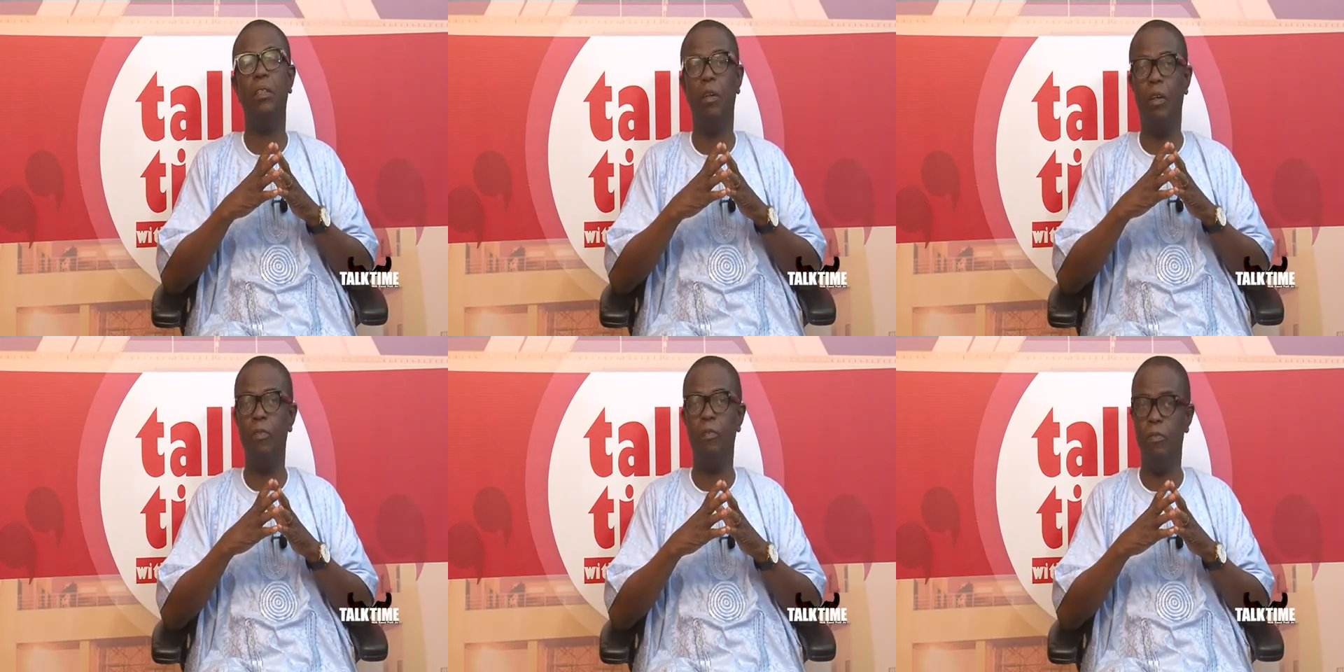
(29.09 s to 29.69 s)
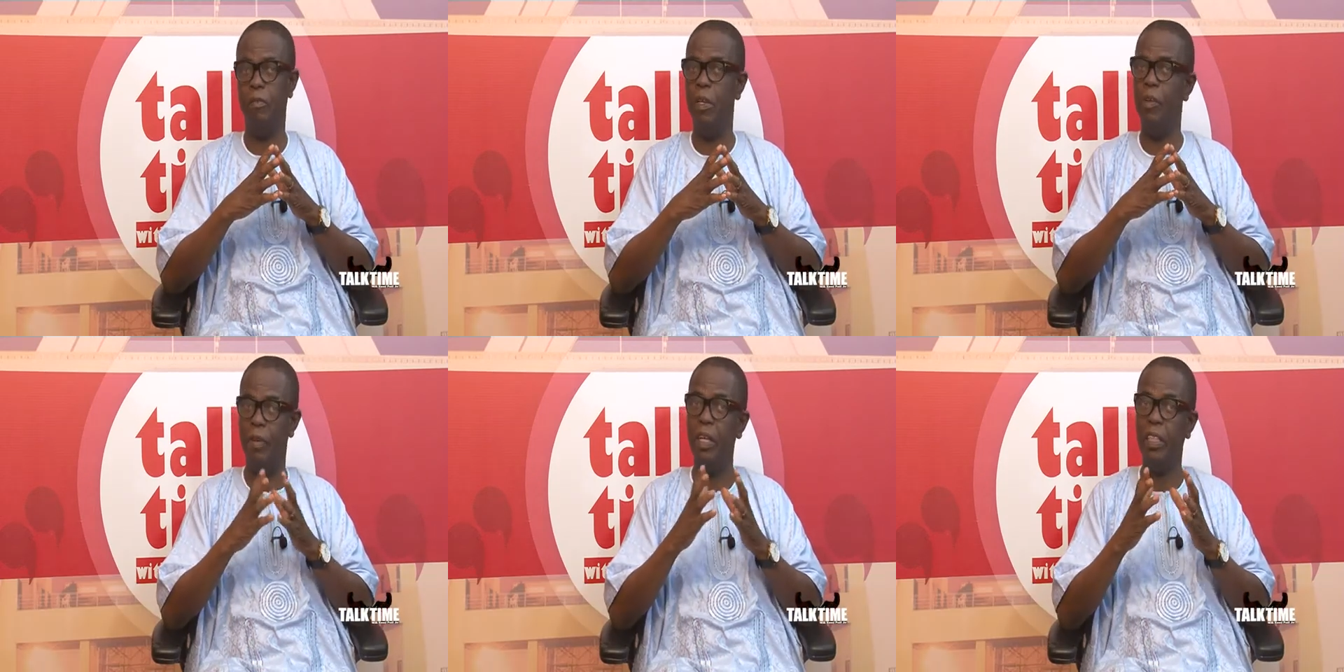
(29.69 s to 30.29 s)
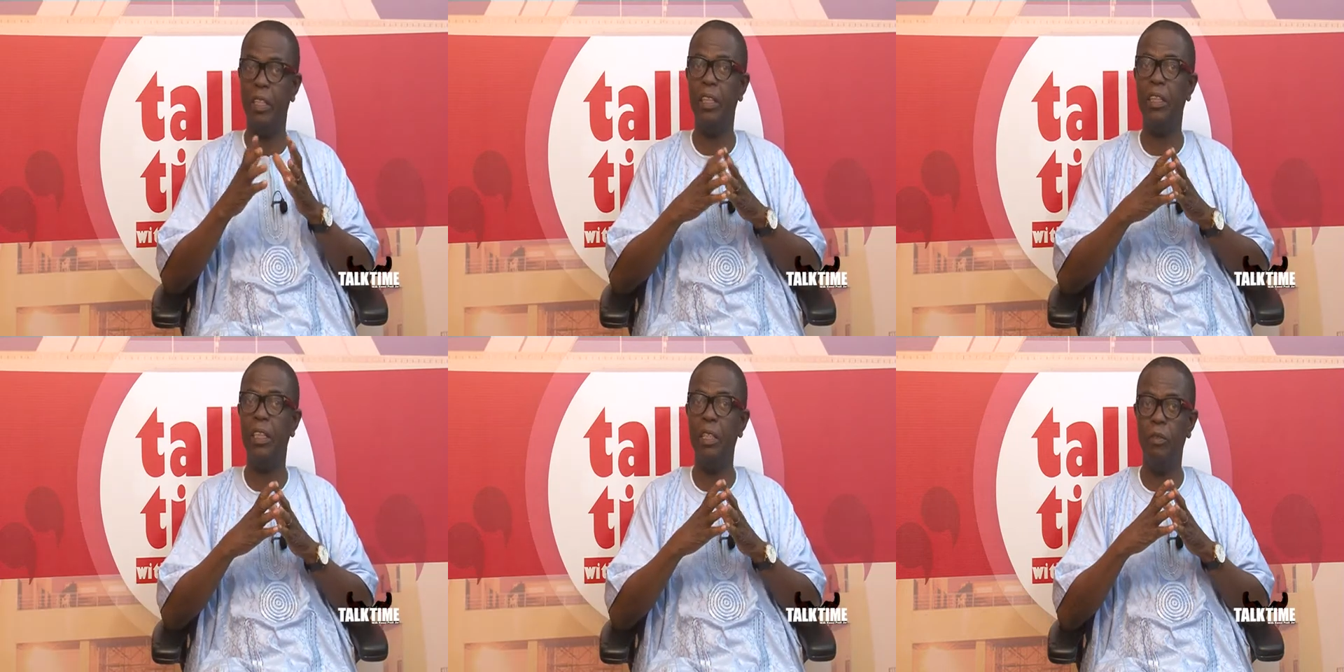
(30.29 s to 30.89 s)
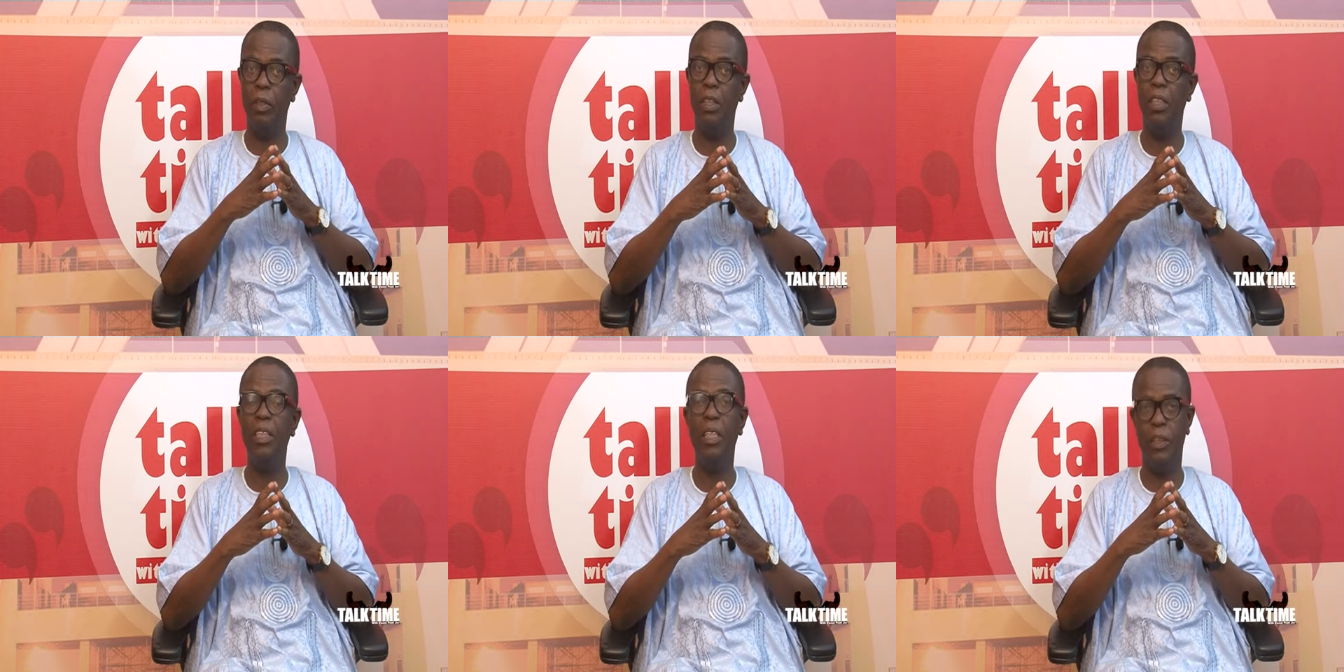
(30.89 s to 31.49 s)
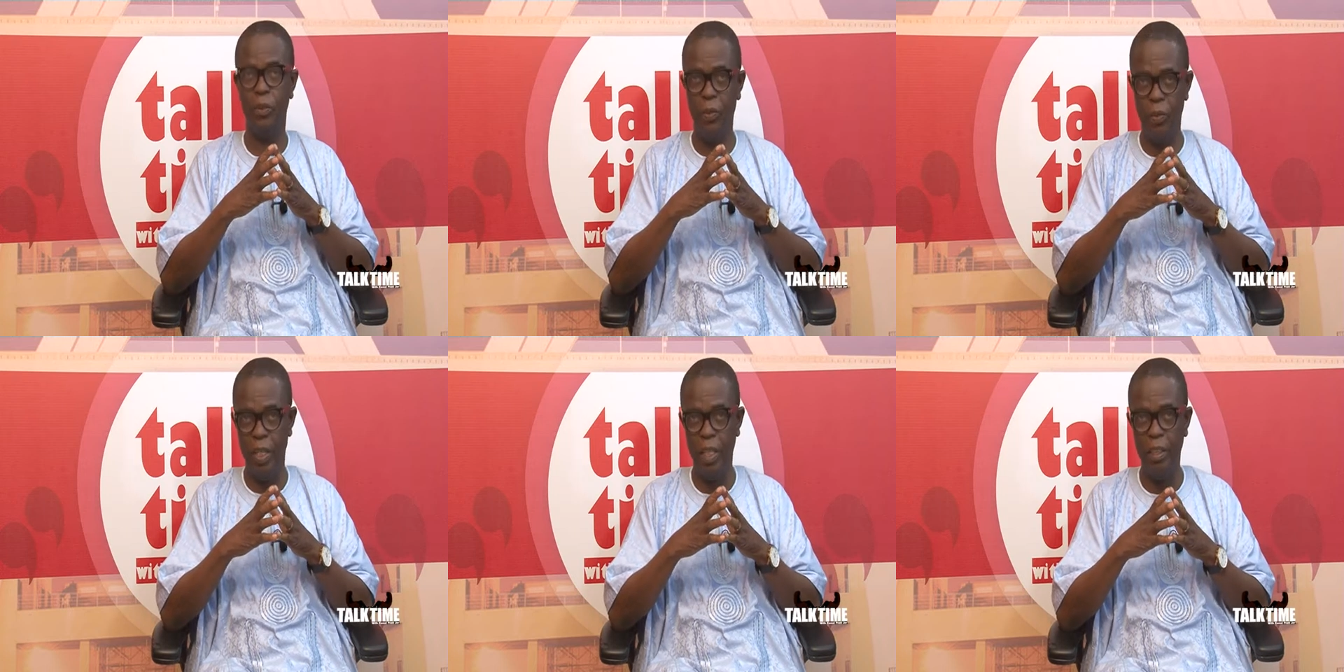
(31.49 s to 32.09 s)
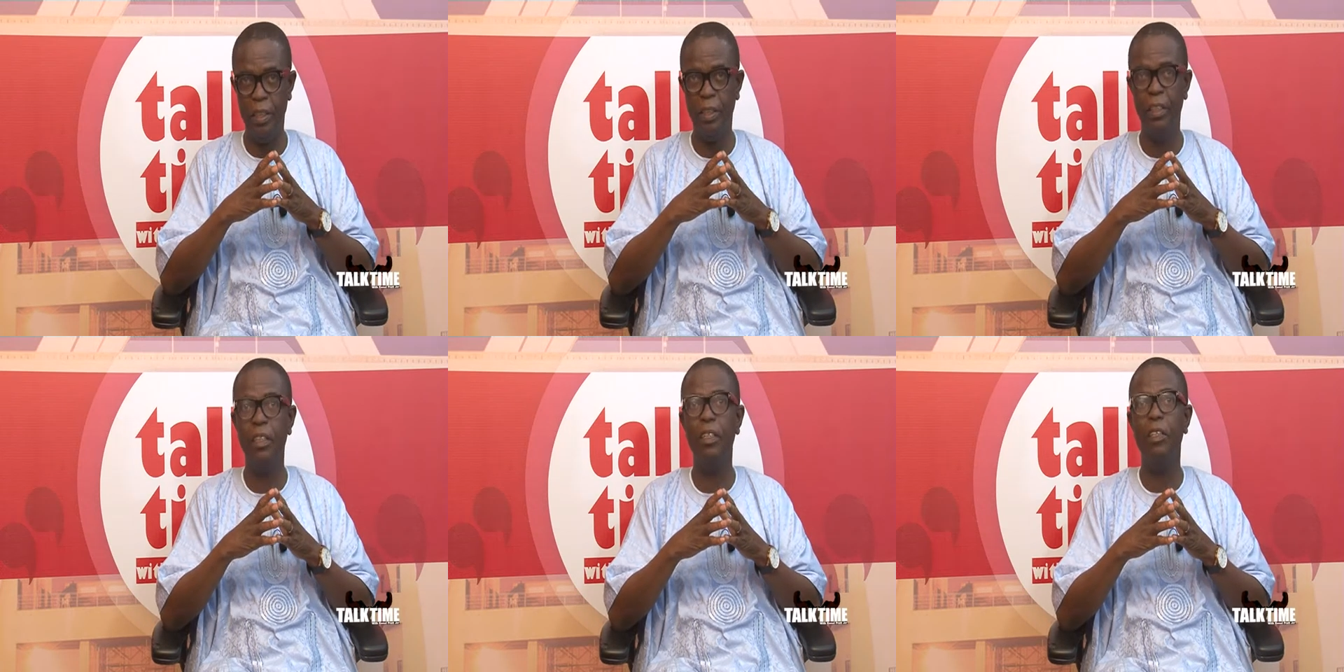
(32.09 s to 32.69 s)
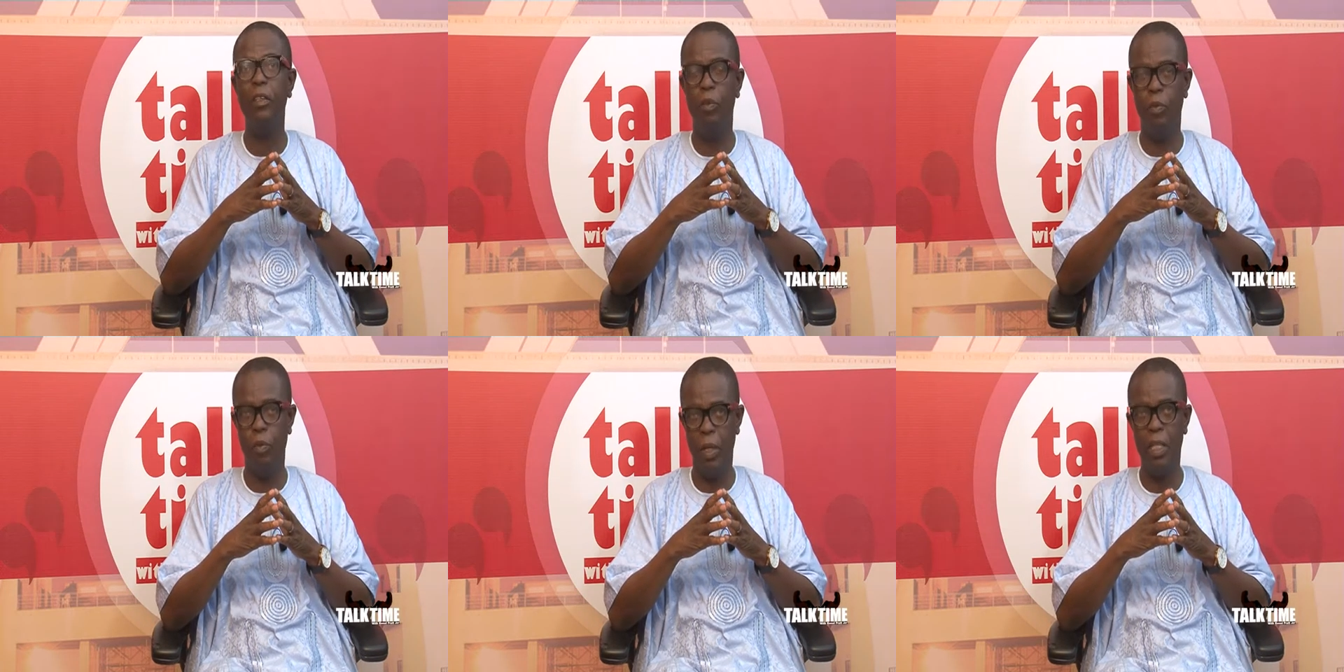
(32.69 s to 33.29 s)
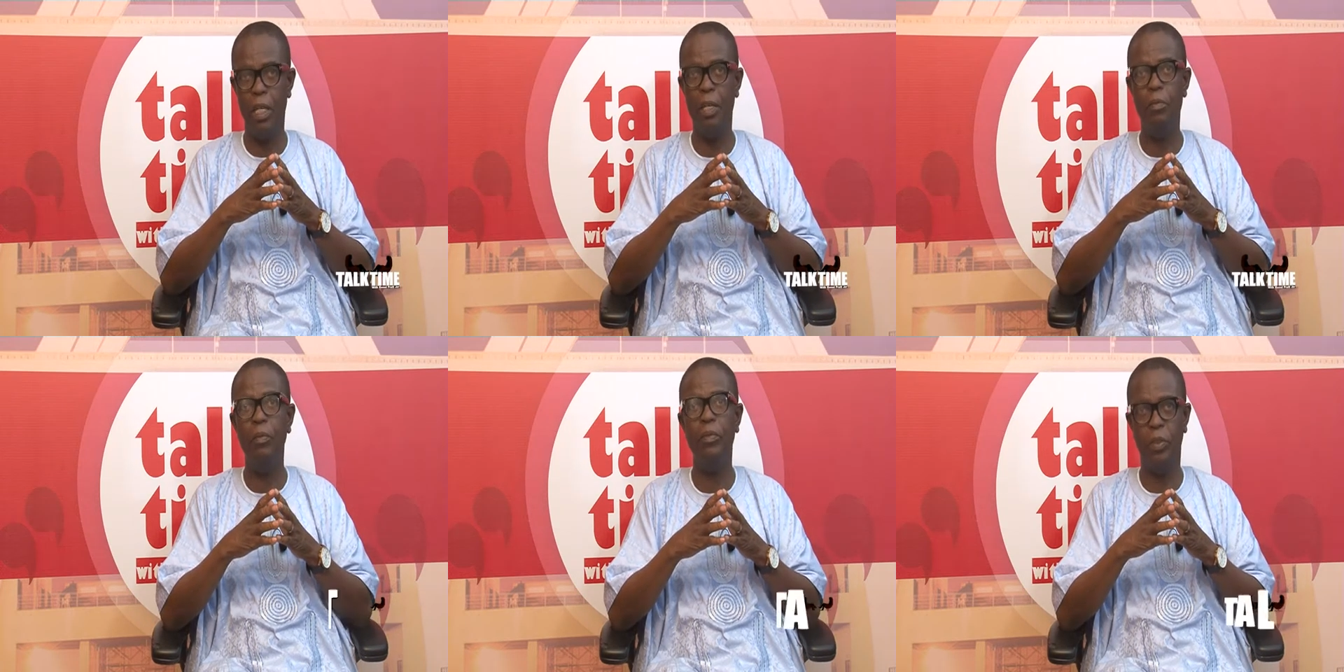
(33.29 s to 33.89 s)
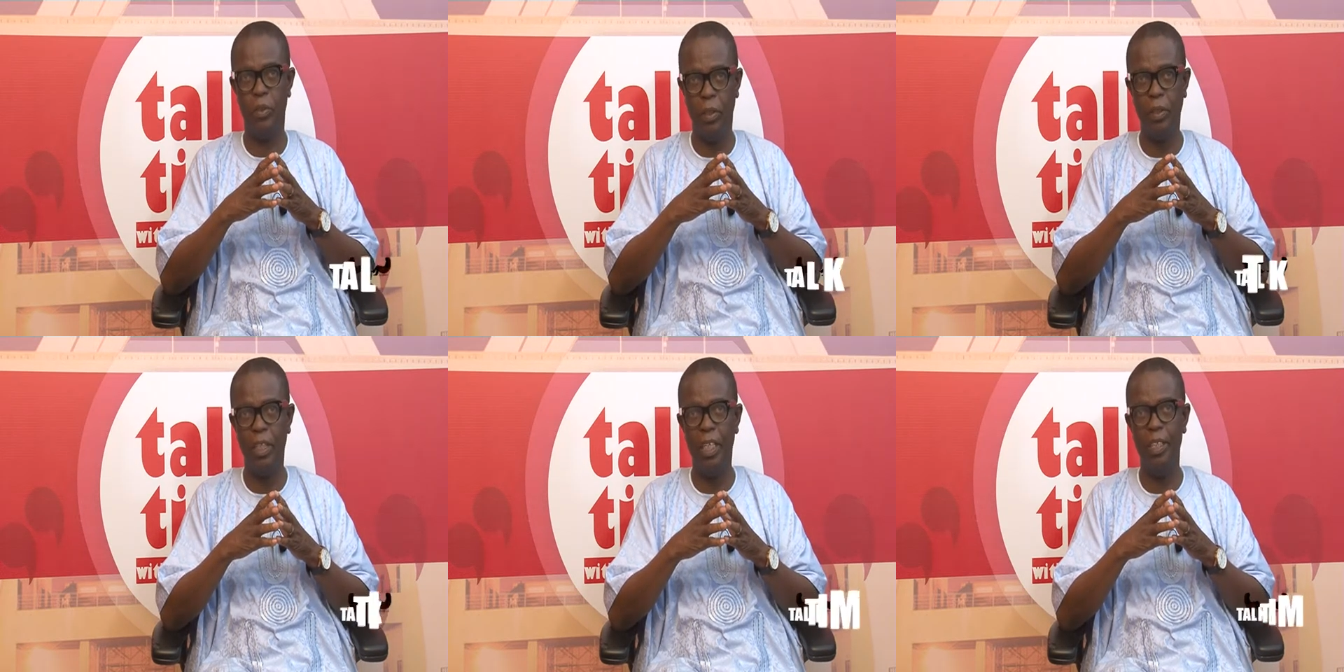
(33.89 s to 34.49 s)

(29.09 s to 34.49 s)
of a very distinguished historian. Welcome to Talk Time.